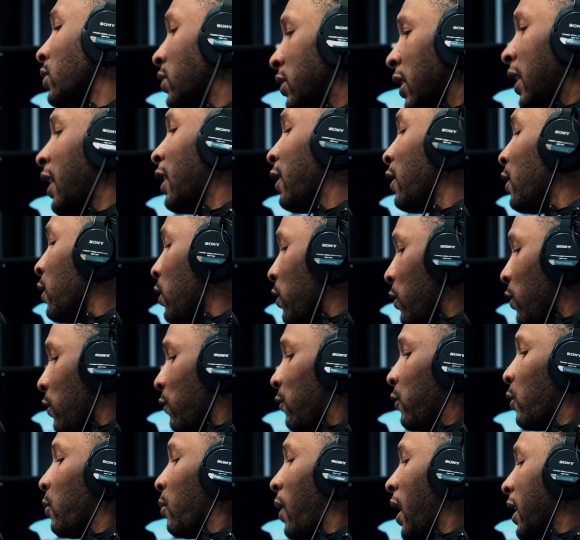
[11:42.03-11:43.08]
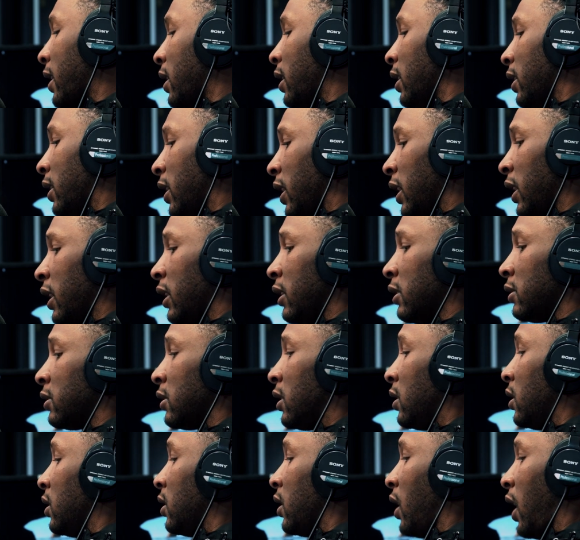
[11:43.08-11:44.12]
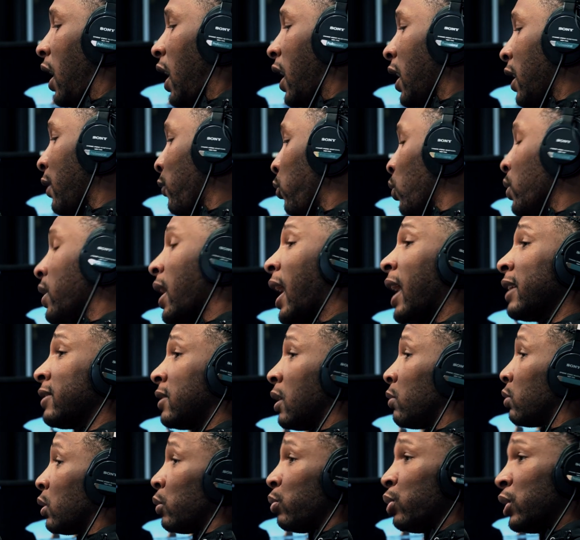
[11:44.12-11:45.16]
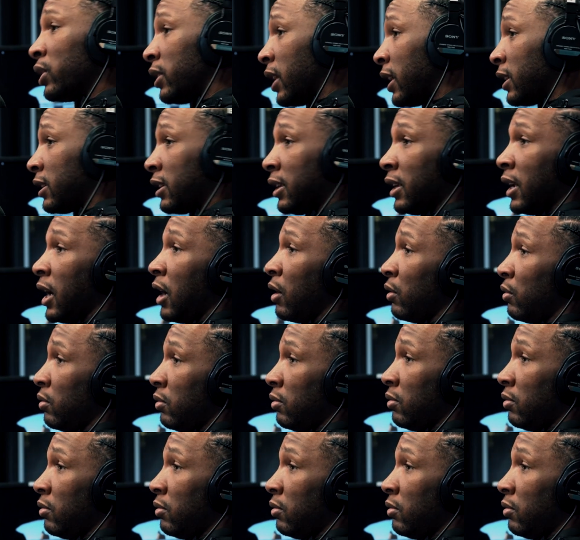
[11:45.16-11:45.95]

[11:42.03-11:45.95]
you're saying for Mike and Keys, hey, if we got something, put that shit out.